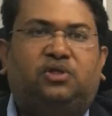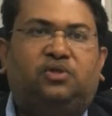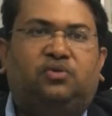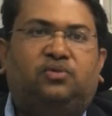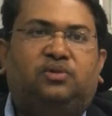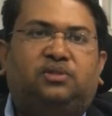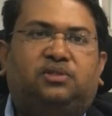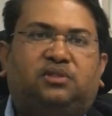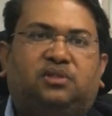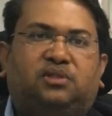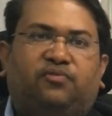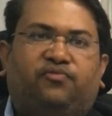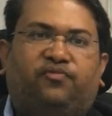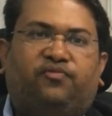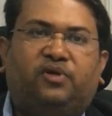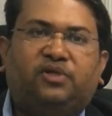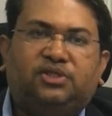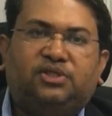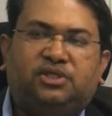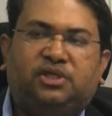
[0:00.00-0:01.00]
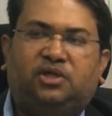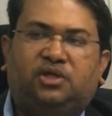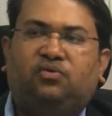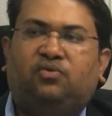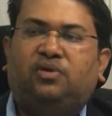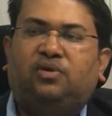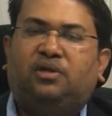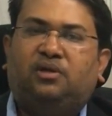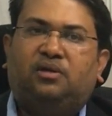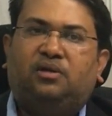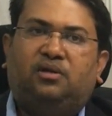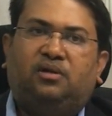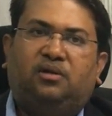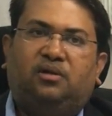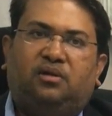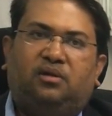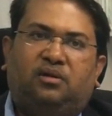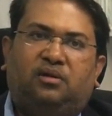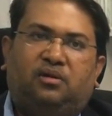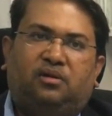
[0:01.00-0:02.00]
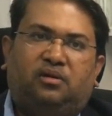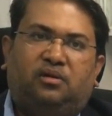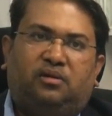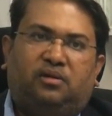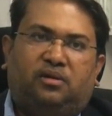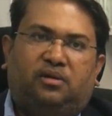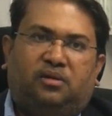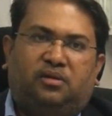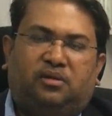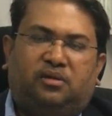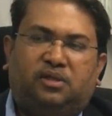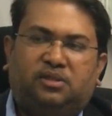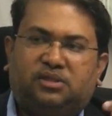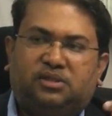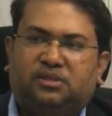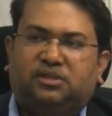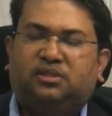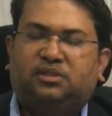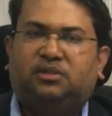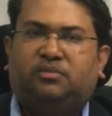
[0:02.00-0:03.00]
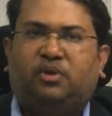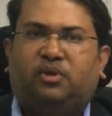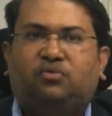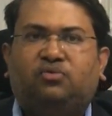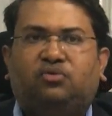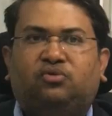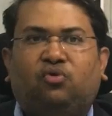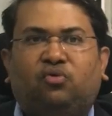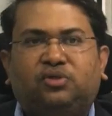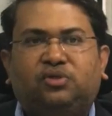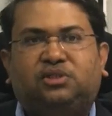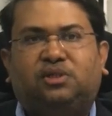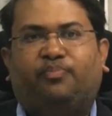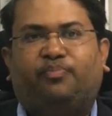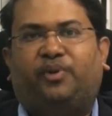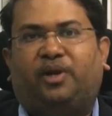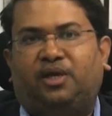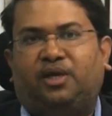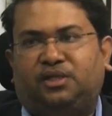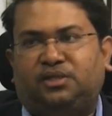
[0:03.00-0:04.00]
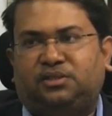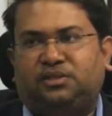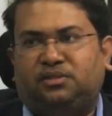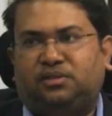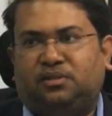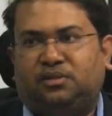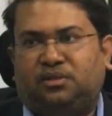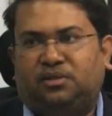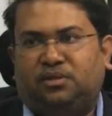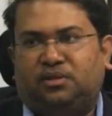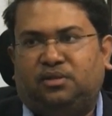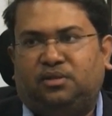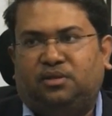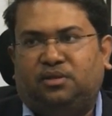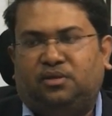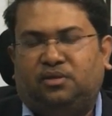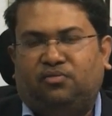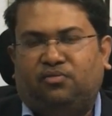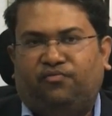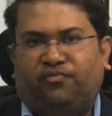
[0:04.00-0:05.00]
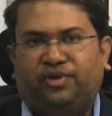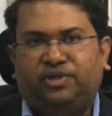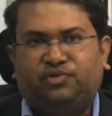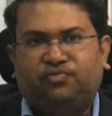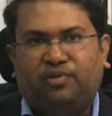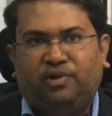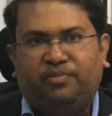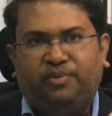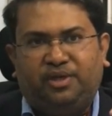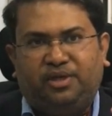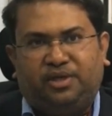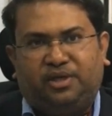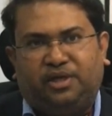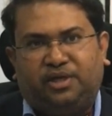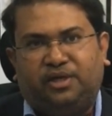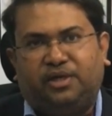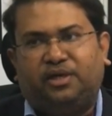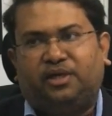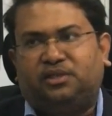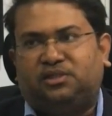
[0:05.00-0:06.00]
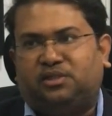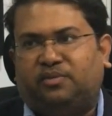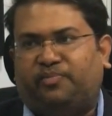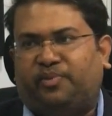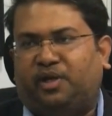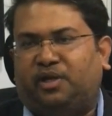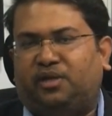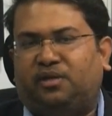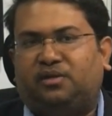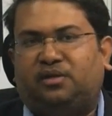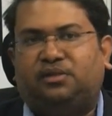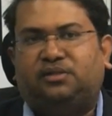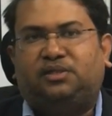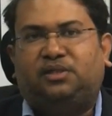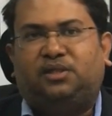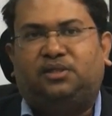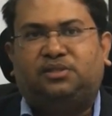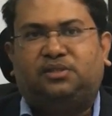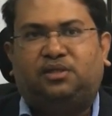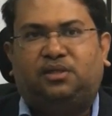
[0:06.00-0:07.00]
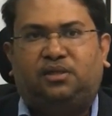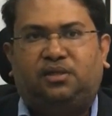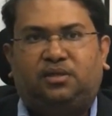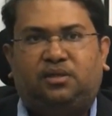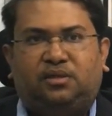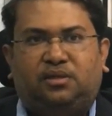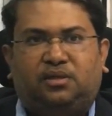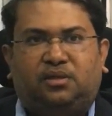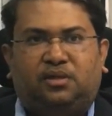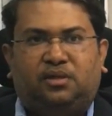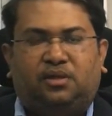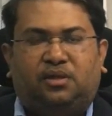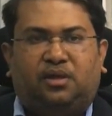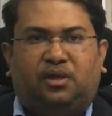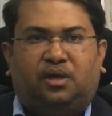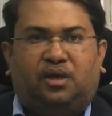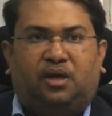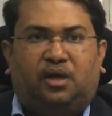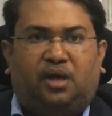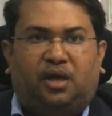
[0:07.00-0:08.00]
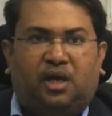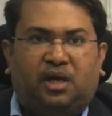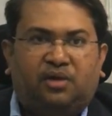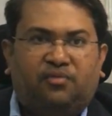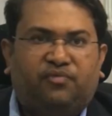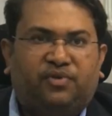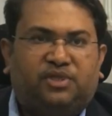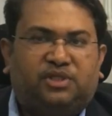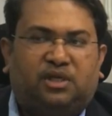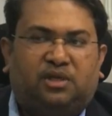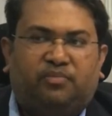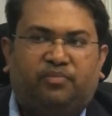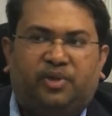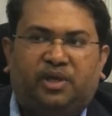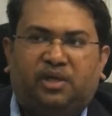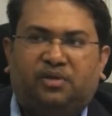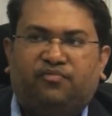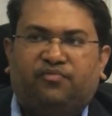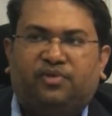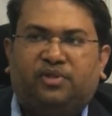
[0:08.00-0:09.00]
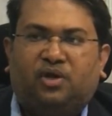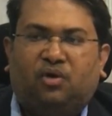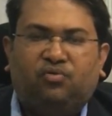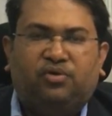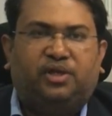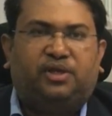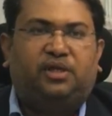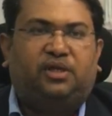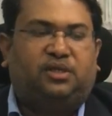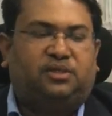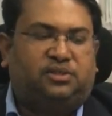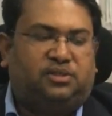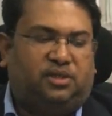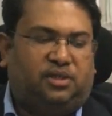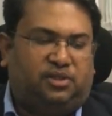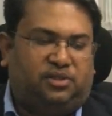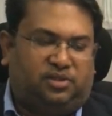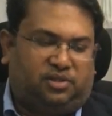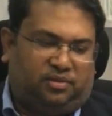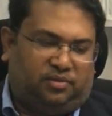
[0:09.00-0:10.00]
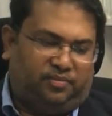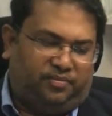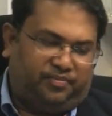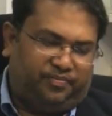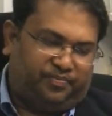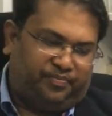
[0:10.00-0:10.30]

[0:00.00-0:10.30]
schedules, the first schedule discusses about those supplies which will be treated as supply under GST and which are made without any consideration.